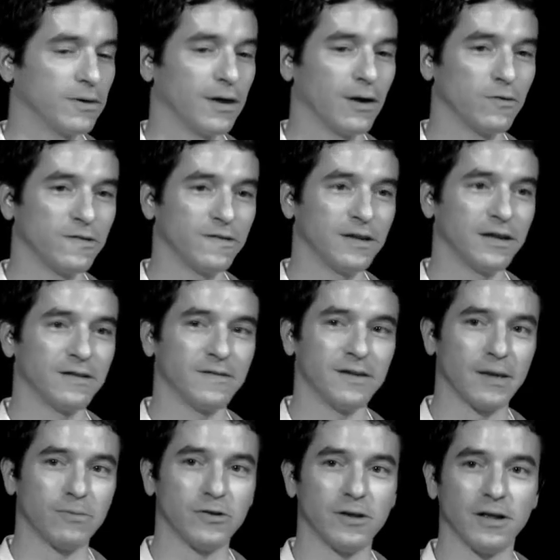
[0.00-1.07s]
Yeah, I was sitting in
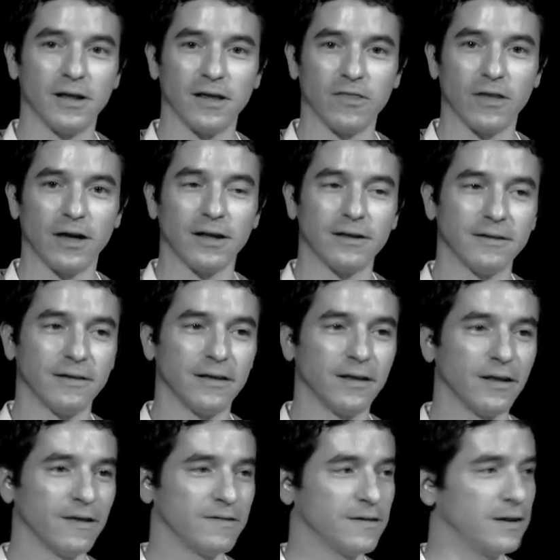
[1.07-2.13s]
Inception, and I thought,
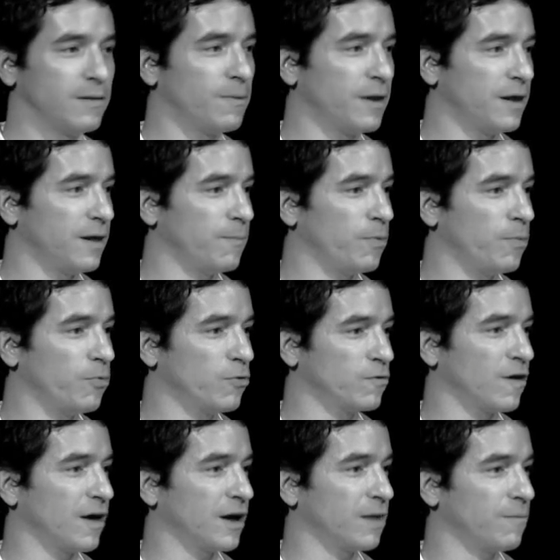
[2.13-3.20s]
people are
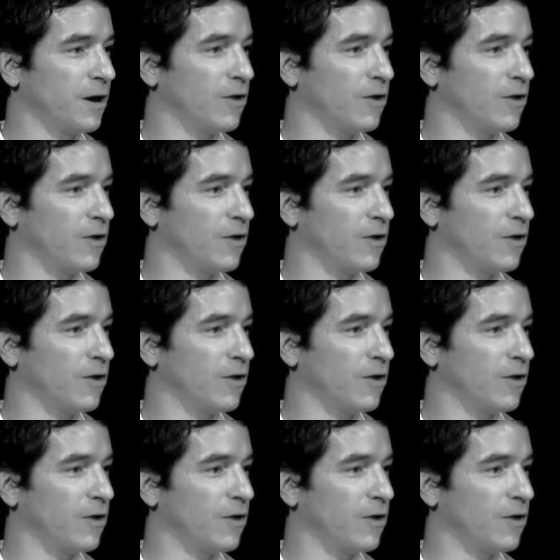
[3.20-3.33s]
talking